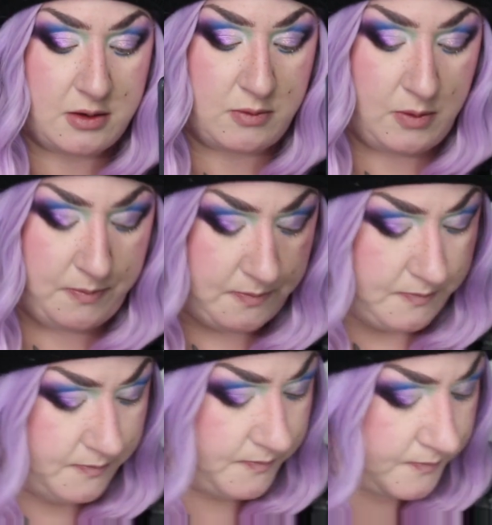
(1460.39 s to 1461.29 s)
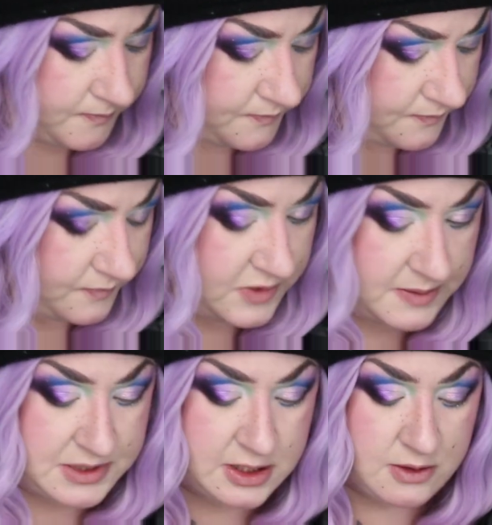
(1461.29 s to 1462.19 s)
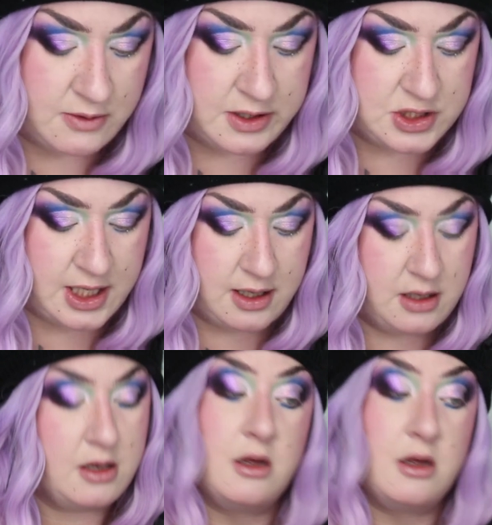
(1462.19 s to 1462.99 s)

whoop, dipped into the wrong shade.